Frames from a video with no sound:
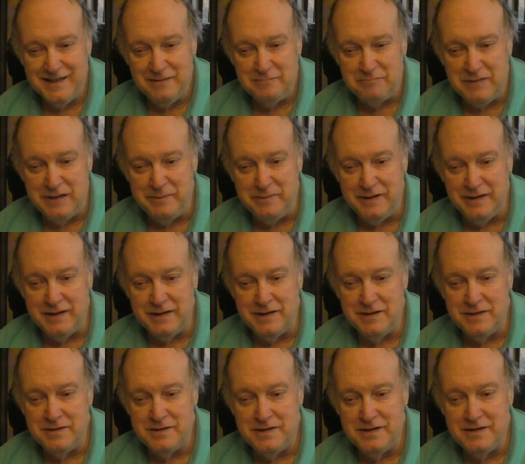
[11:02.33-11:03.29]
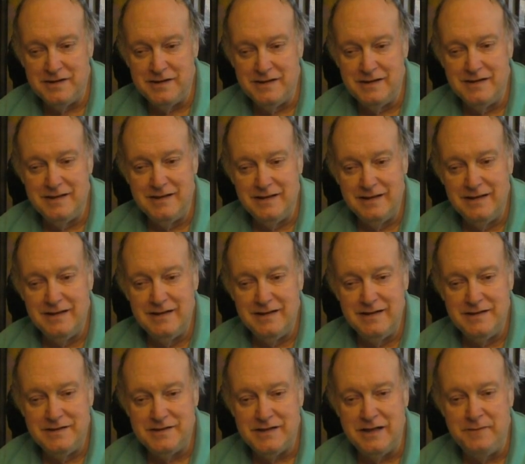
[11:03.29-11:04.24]
maybe there
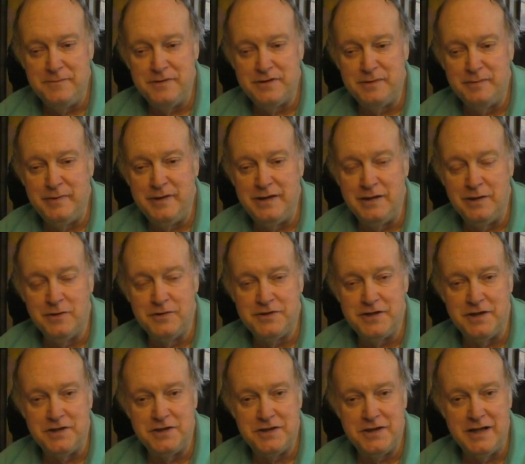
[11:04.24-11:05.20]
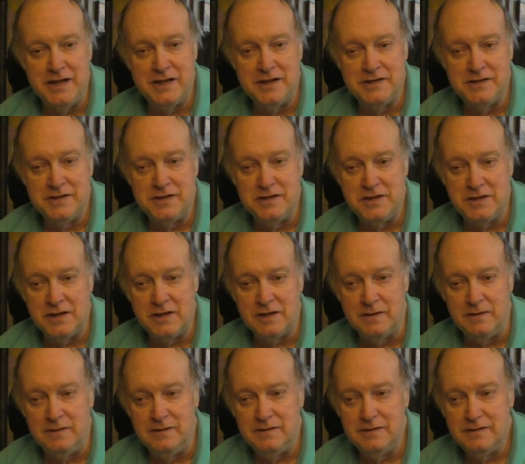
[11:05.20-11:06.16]
seems to be no such thing as a
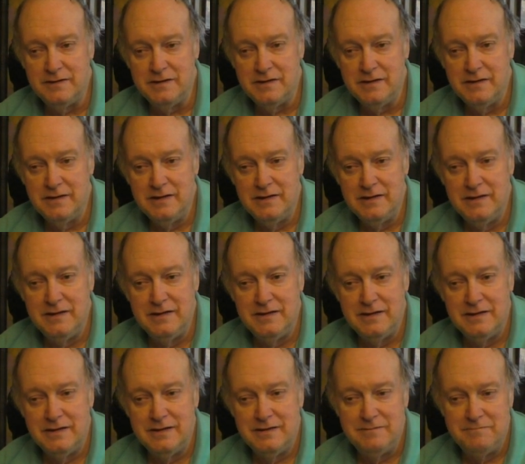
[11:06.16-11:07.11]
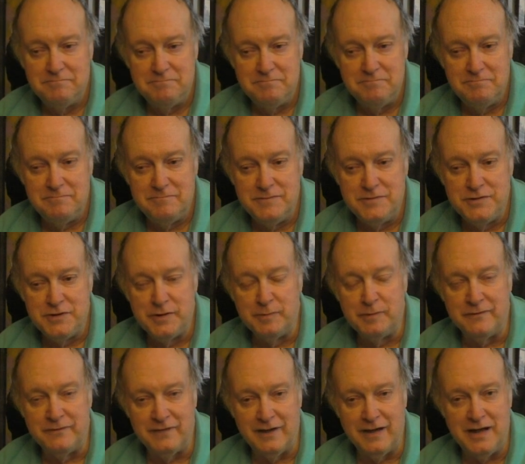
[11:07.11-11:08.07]
gentle
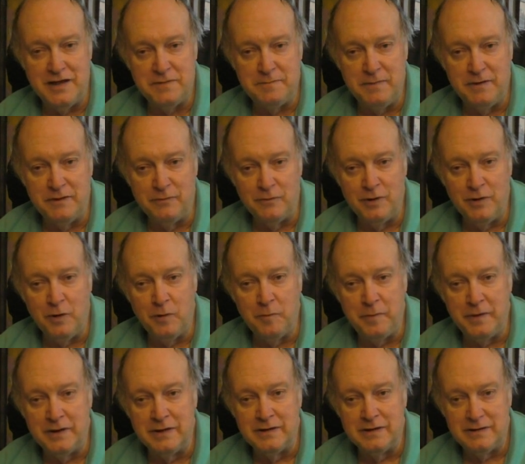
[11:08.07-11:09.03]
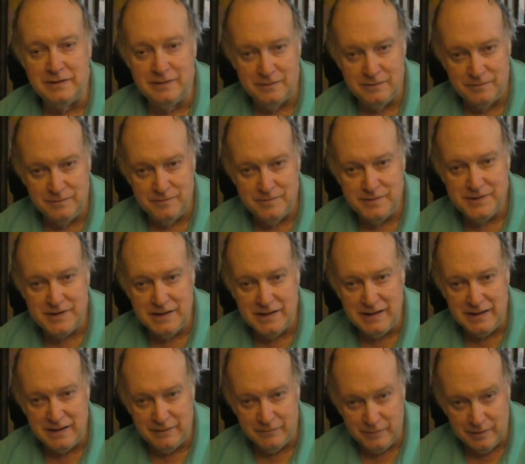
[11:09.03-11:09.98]
super flash, but we're hoping to see
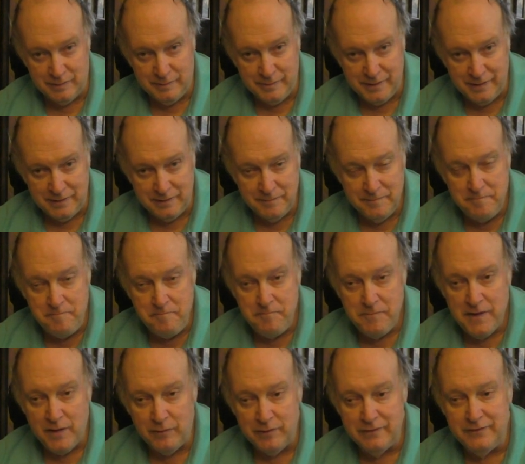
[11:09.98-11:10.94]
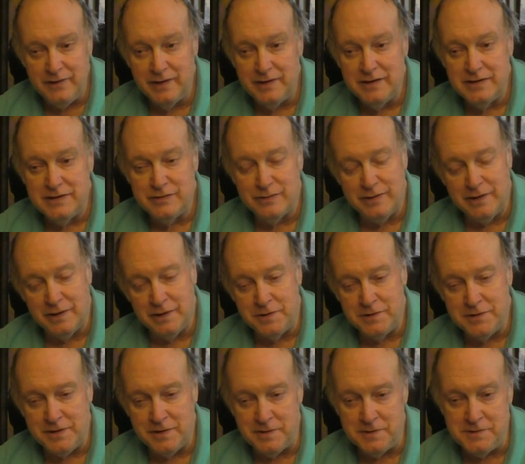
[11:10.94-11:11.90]
that it will be. We've done this with
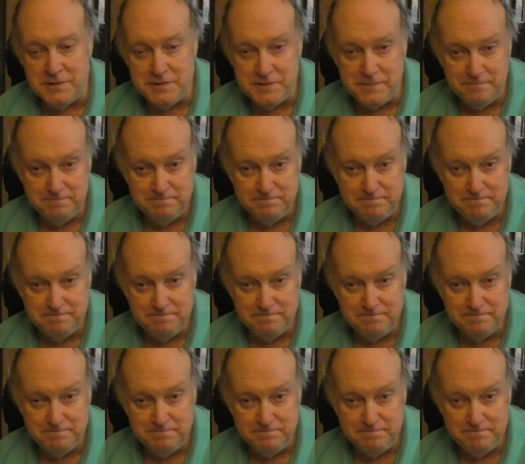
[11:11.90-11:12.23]
other stars.